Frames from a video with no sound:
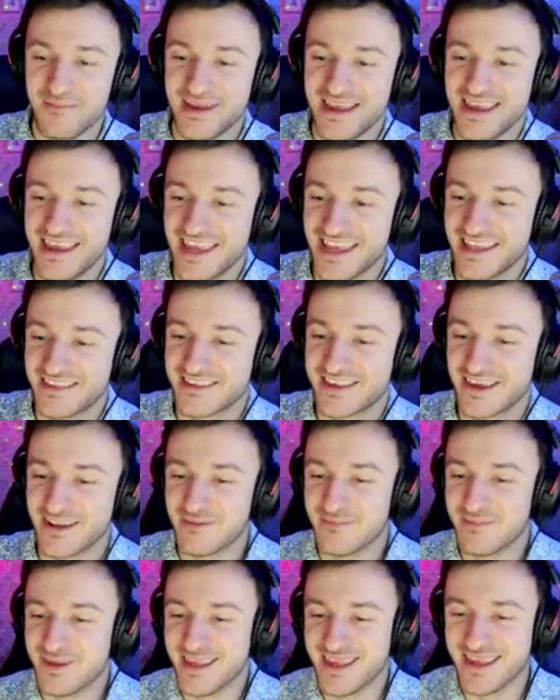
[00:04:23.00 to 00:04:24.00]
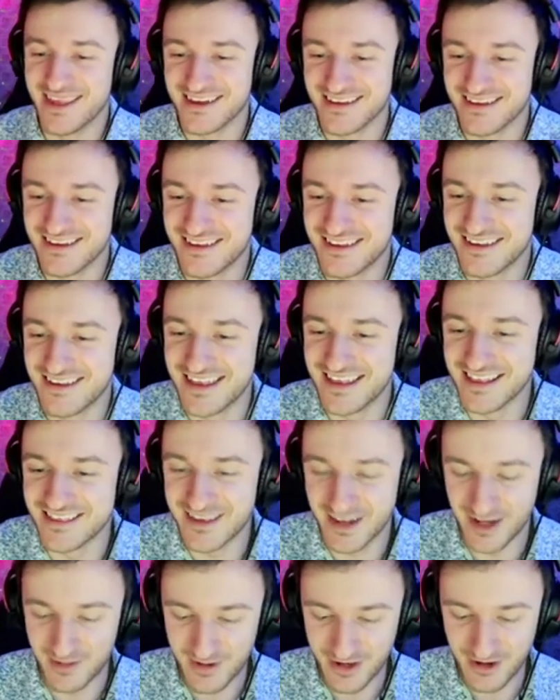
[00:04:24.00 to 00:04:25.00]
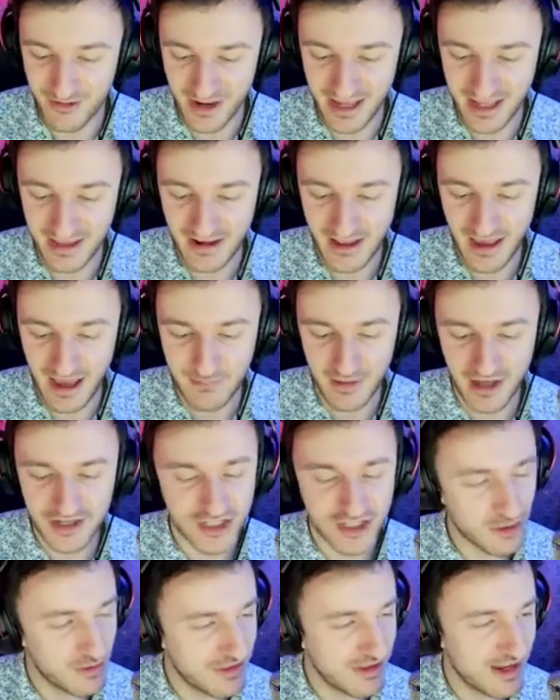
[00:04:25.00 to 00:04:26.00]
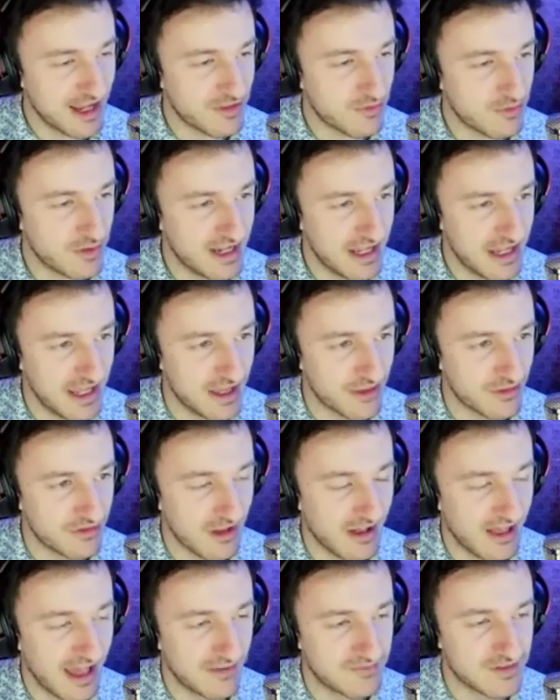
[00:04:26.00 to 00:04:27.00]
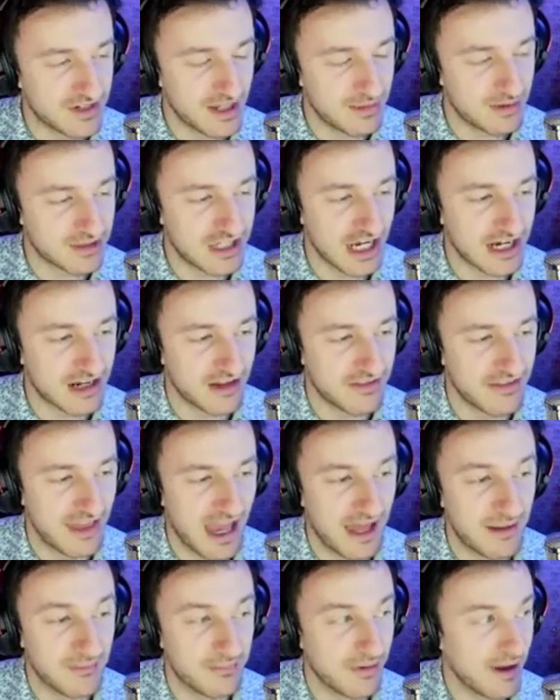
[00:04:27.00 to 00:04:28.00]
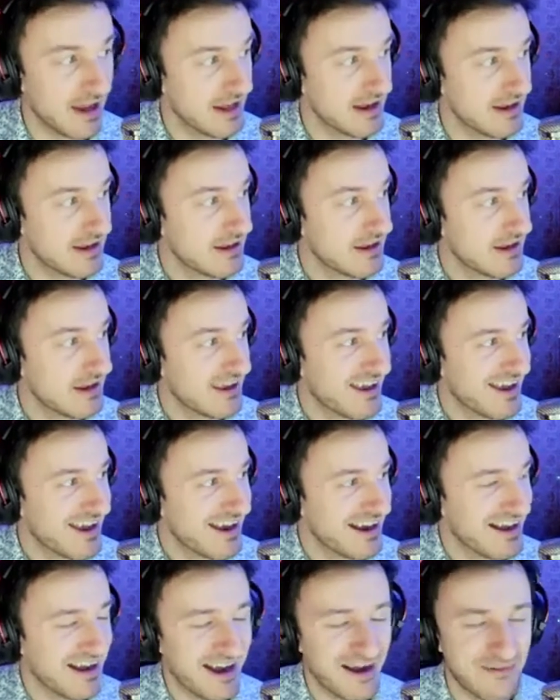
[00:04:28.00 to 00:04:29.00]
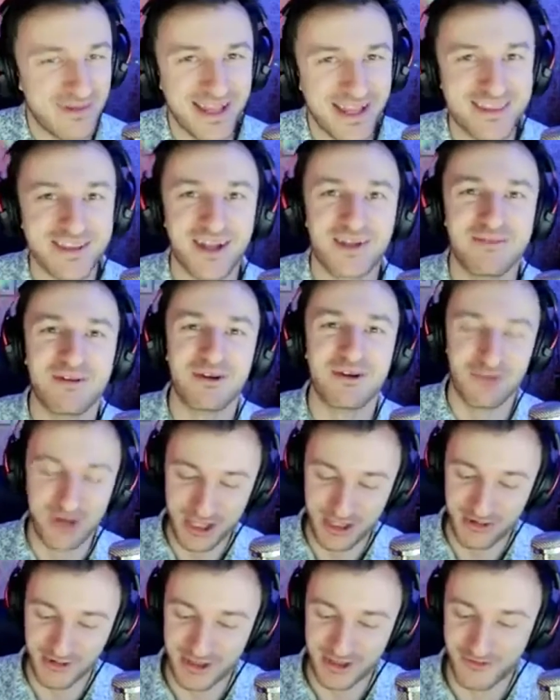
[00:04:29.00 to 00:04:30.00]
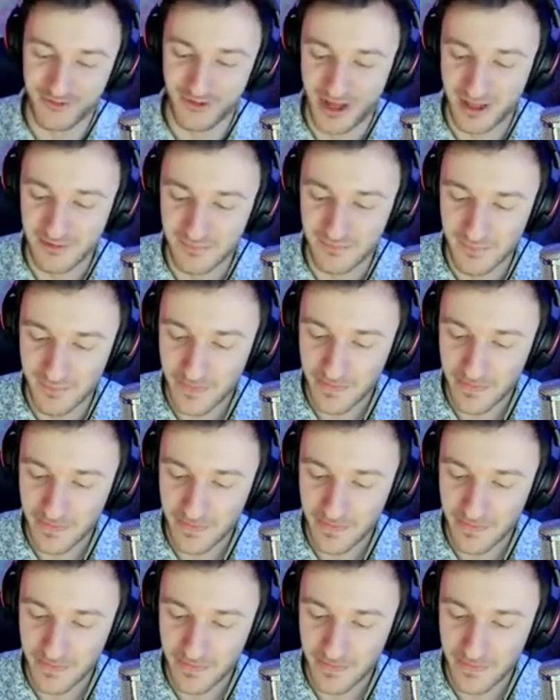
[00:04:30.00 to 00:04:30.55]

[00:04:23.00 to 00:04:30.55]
It's gonna be great. I'm not sure when the next one is. I'll have to double check on that. But it's gonna be really, really fun.